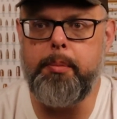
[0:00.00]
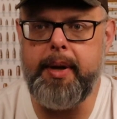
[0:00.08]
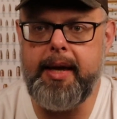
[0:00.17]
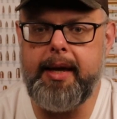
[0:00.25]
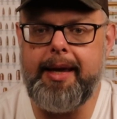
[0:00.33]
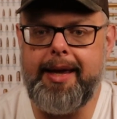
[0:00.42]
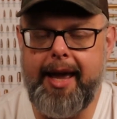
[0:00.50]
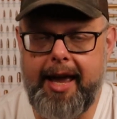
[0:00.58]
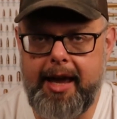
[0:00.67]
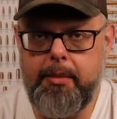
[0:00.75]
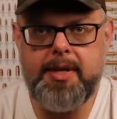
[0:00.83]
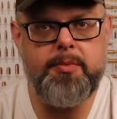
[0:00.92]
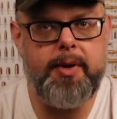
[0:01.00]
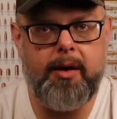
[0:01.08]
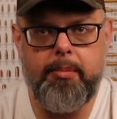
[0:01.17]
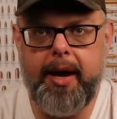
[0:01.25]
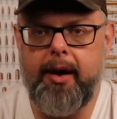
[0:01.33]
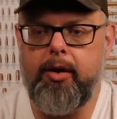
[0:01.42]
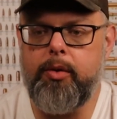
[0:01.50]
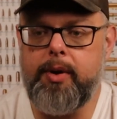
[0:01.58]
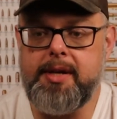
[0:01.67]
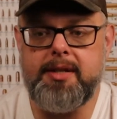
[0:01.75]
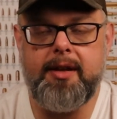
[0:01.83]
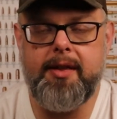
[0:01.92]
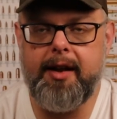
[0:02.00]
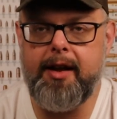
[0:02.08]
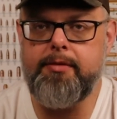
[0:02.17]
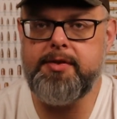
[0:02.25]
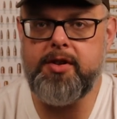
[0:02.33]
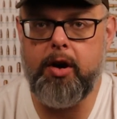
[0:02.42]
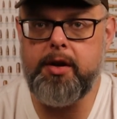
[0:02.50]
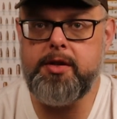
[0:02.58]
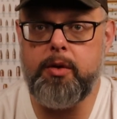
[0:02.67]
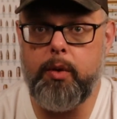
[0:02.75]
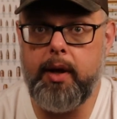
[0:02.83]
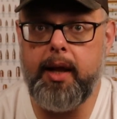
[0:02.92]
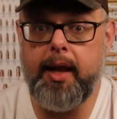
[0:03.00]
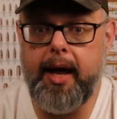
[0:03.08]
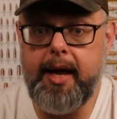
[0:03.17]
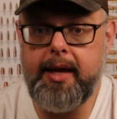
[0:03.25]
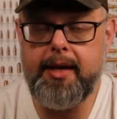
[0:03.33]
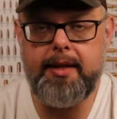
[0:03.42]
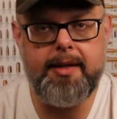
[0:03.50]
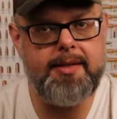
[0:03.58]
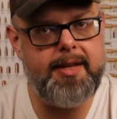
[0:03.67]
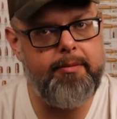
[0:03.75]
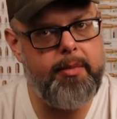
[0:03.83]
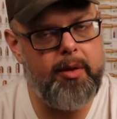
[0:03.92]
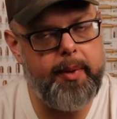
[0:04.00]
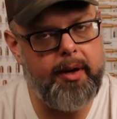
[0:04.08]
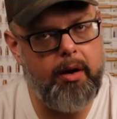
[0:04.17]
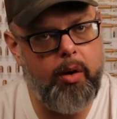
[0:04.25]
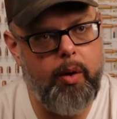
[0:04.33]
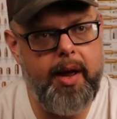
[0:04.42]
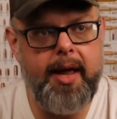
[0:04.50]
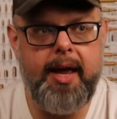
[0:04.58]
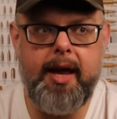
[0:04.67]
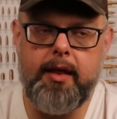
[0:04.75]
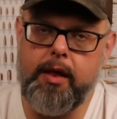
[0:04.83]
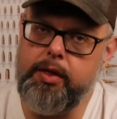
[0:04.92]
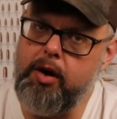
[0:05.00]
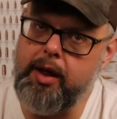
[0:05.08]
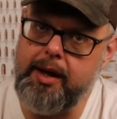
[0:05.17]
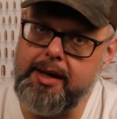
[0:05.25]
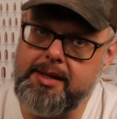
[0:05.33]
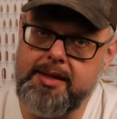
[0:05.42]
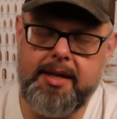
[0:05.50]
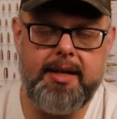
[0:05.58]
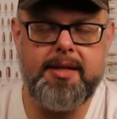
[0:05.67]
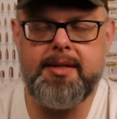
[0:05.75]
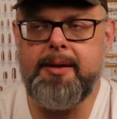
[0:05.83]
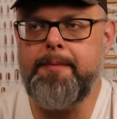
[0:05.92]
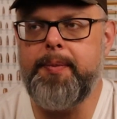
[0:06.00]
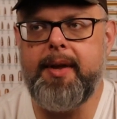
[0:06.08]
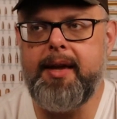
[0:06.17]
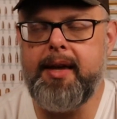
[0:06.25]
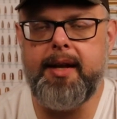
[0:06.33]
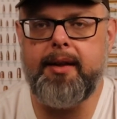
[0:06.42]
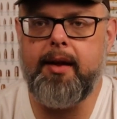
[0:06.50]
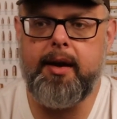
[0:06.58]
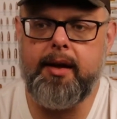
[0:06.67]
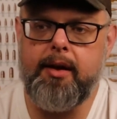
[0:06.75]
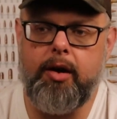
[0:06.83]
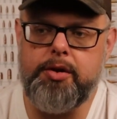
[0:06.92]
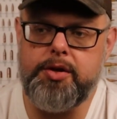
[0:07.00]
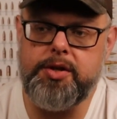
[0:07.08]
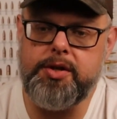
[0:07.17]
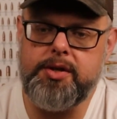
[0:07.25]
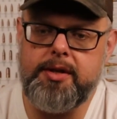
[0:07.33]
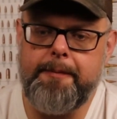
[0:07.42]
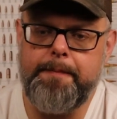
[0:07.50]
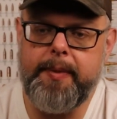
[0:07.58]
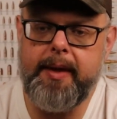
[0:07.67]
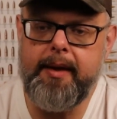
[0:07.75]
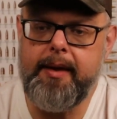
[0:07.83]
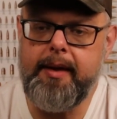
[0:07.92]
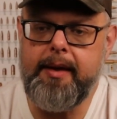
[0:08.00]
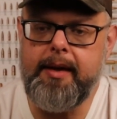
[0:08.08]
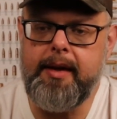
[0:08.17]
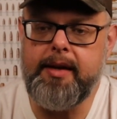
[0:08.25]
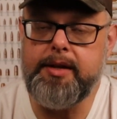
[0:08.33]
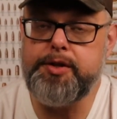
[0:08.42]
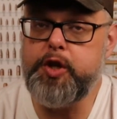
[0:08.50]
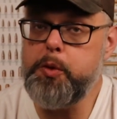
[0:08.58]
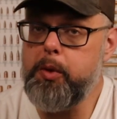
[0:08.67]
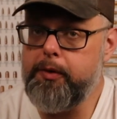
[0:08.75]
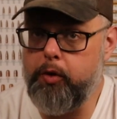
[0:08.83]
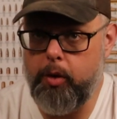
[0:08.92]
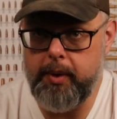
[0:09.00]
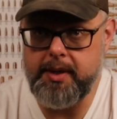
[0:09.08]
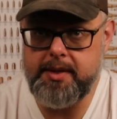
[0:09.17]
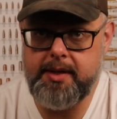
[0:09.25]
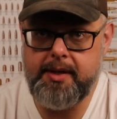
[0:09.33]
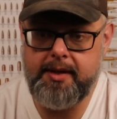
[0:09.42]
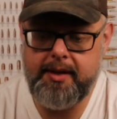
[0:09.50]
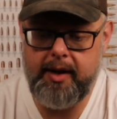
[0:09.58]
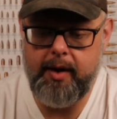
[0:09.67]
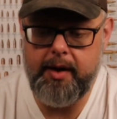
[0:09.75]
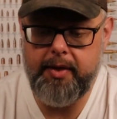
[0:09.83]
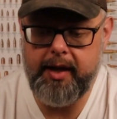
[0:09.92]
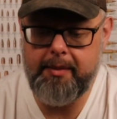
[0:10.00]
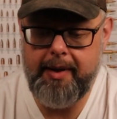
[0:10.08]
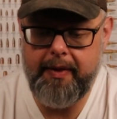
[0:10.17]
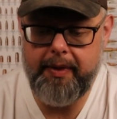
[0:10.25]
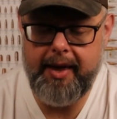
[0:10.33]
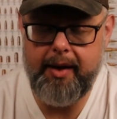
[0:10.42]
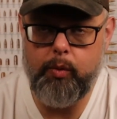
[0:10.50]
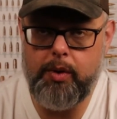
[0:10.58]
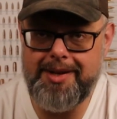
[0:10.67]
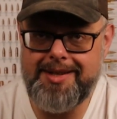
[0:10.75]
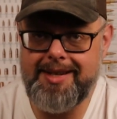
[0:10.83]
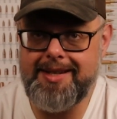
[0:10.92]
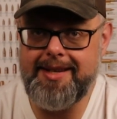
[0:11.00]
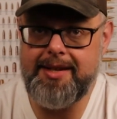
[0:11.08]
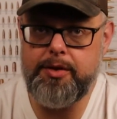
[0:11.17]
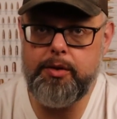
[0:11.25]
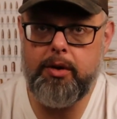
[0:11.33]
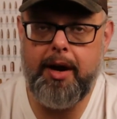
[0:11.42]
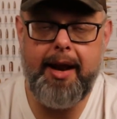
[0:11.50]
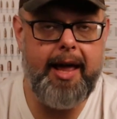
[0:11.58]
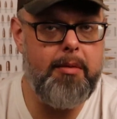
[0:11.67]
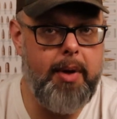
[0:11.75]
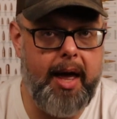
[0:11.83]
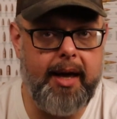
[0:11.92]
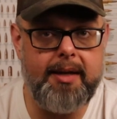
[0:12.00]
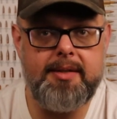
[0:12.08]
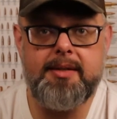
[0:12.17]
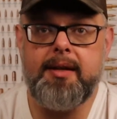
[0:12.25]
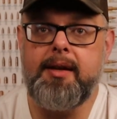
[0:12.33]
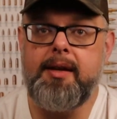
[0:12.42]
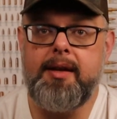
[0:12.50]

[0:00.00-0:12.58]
Big Game has been a powder recently that I've started to really like in the 7mm OA, in the 30-06, and a lot of cartridges. Superformance, you know, I think about that 162 grain AMAX